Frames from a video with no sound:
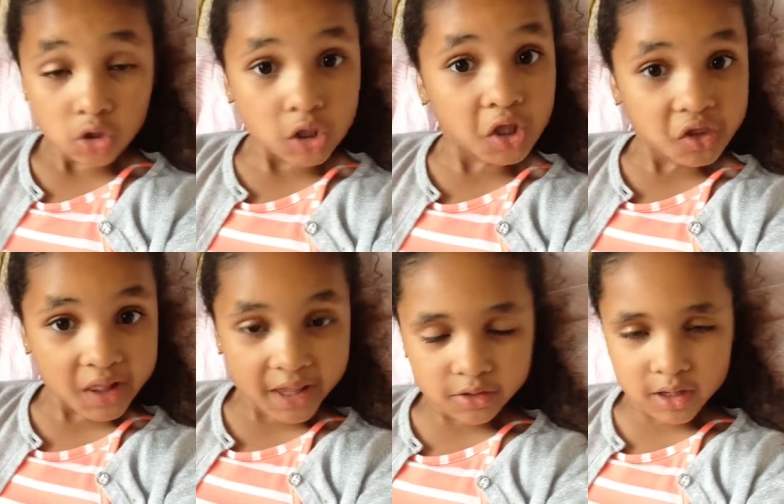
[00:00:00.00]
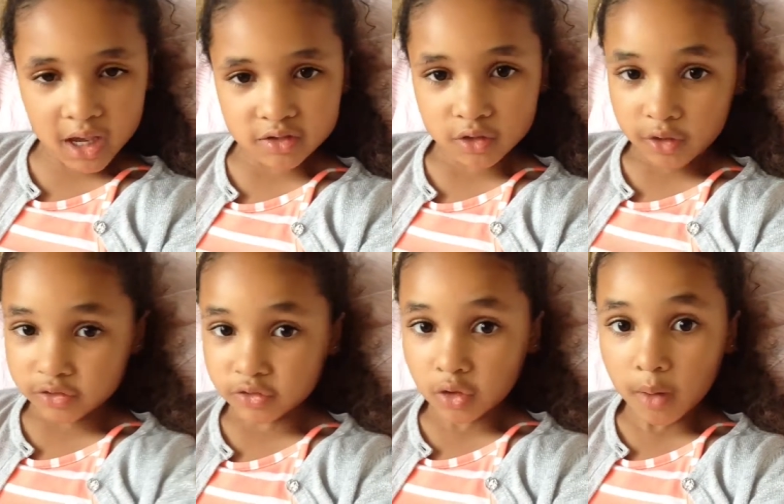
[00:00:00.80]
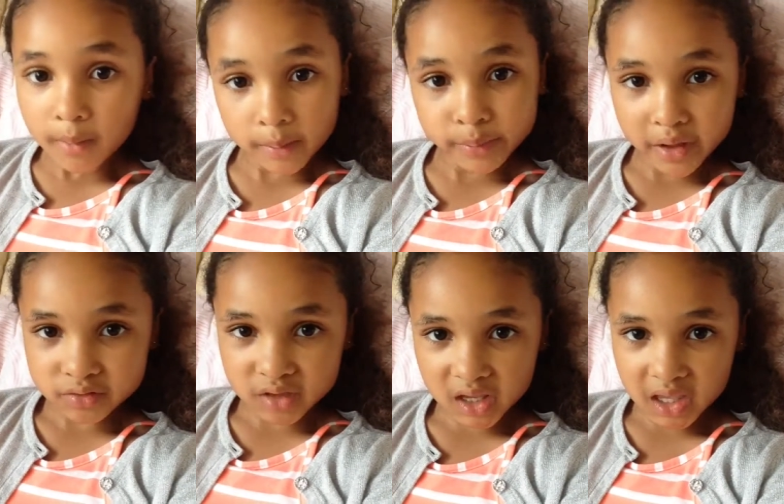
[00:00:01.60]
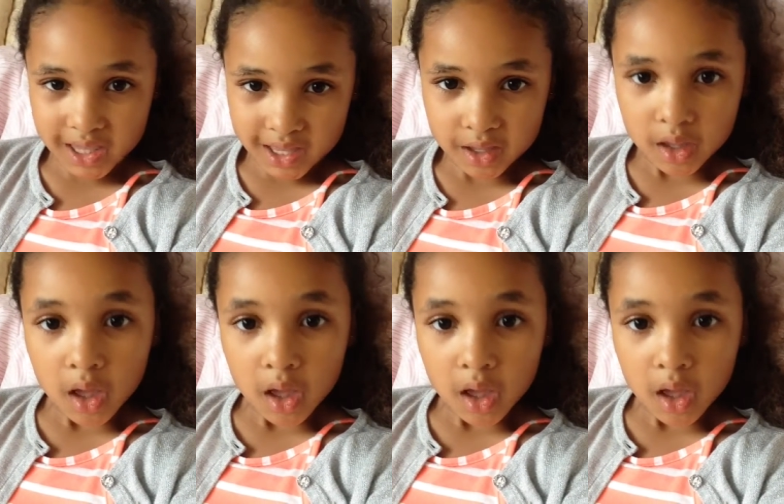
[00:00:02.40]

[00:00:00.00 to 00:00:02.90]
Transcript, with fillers: Just to let you guys know, it's not my birthday yet,